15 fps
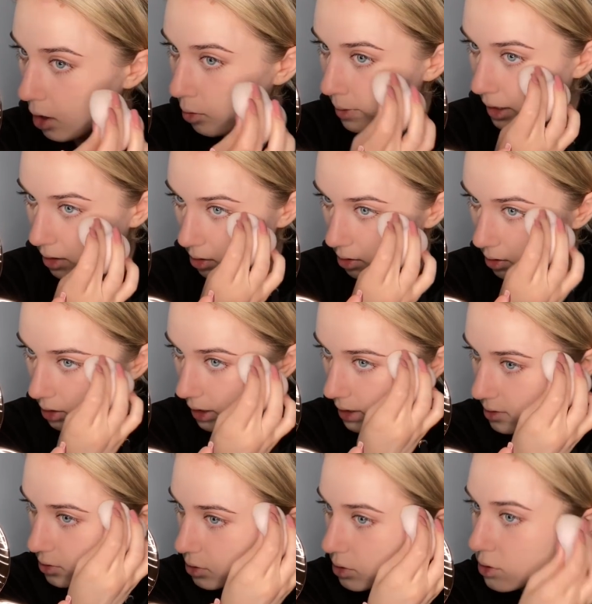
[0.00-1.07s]
Oh my god,
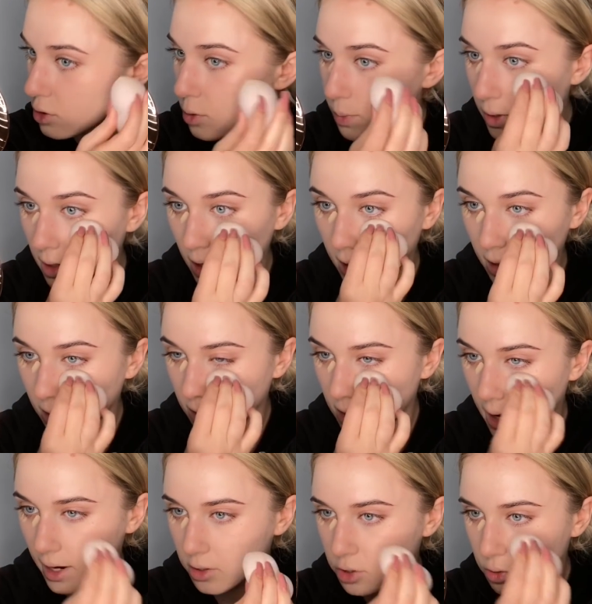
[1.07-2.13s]
it's a super like
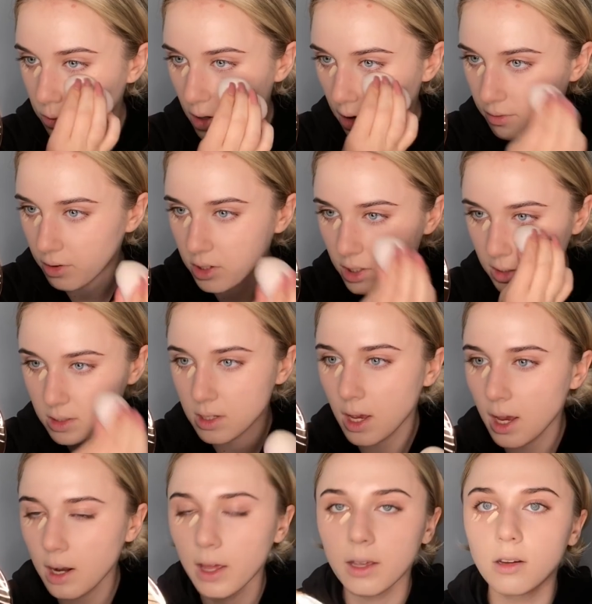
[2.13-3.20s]
natural coverage, I'd
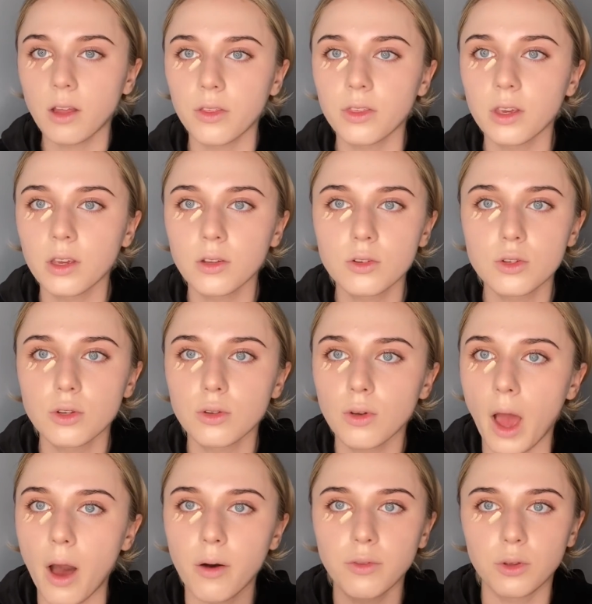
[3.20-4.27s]
say. Like nothing too
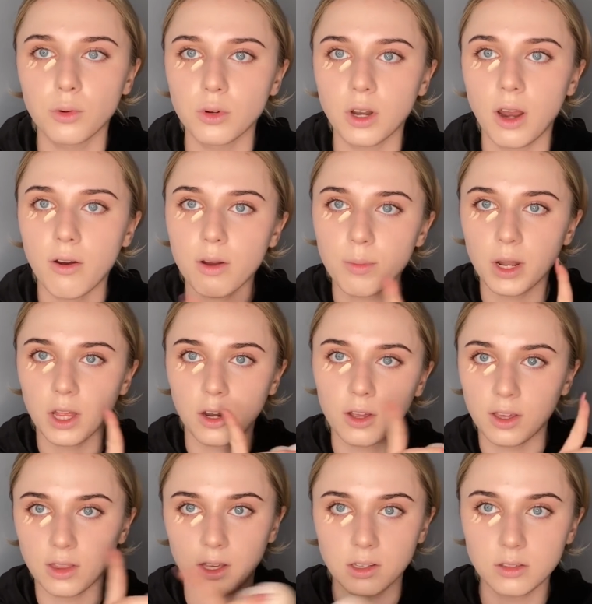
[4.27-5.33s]
out of the ordinary, but like
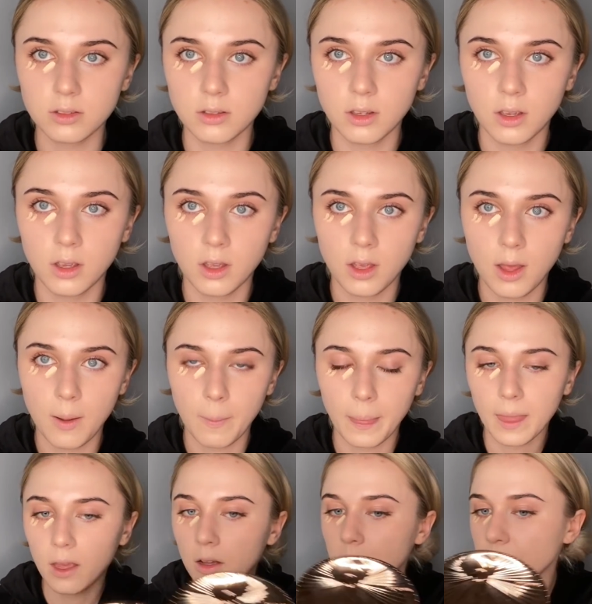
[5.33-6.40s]
look at this.
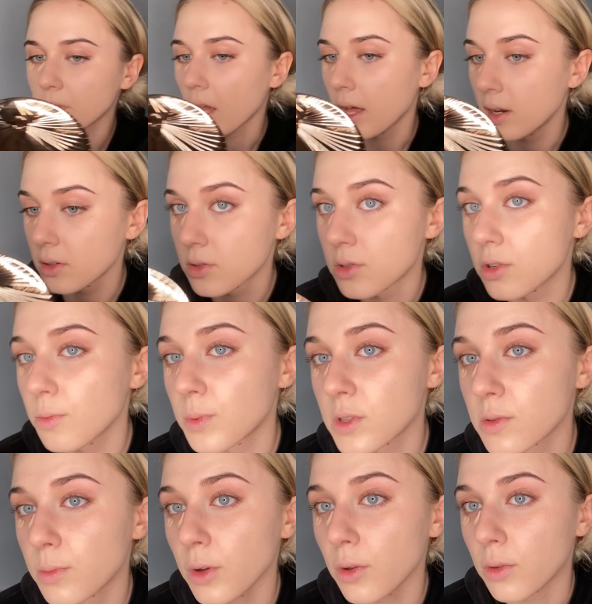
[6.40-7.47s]
And it's super
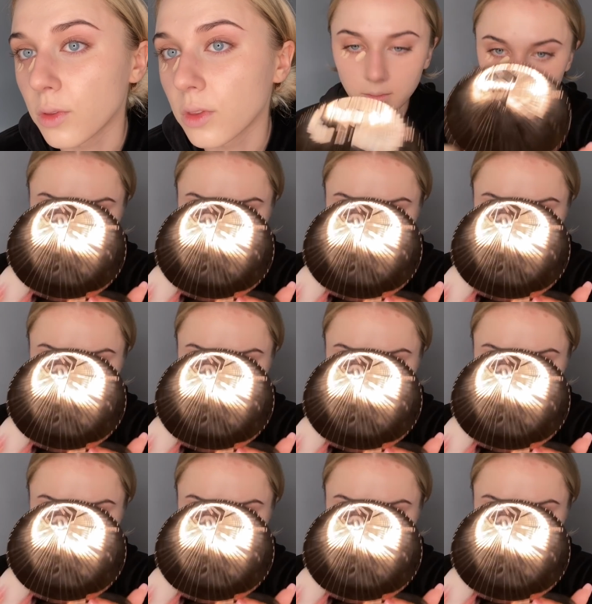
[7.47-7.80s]
smooth.